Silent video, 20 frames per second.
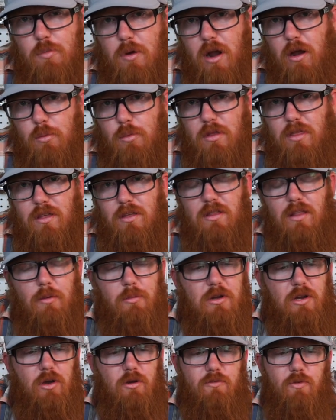a problem with it, let
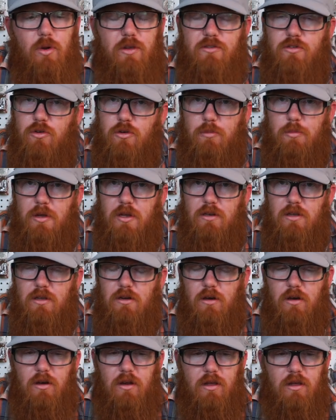me know, voice your
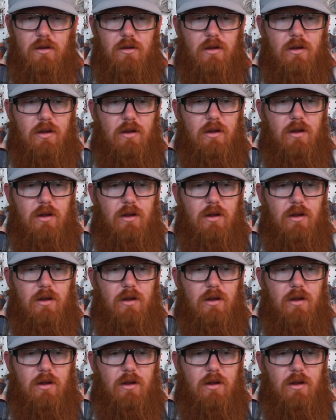opinion on it.